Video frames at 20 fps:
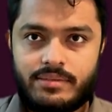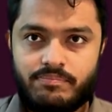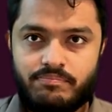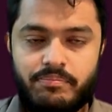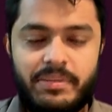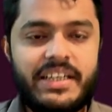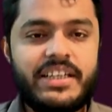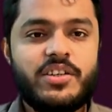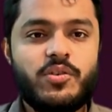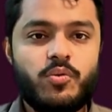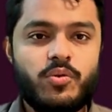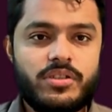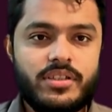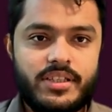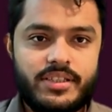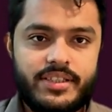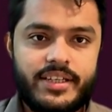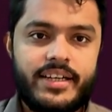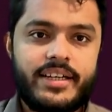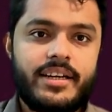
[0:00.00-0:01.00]
build tools are
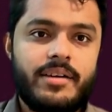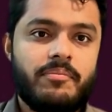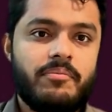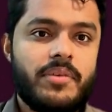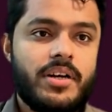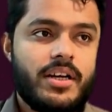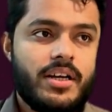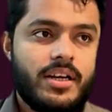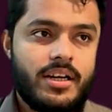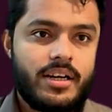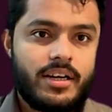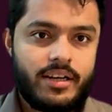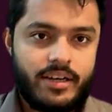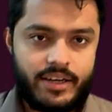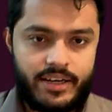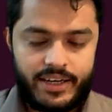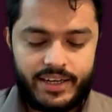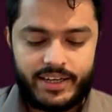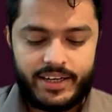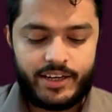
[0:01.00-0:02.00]
set up
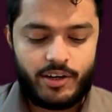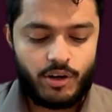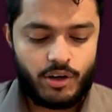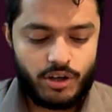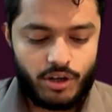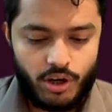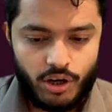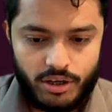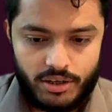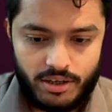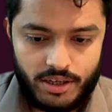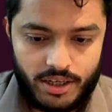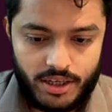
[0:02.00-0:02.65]
correctly or not.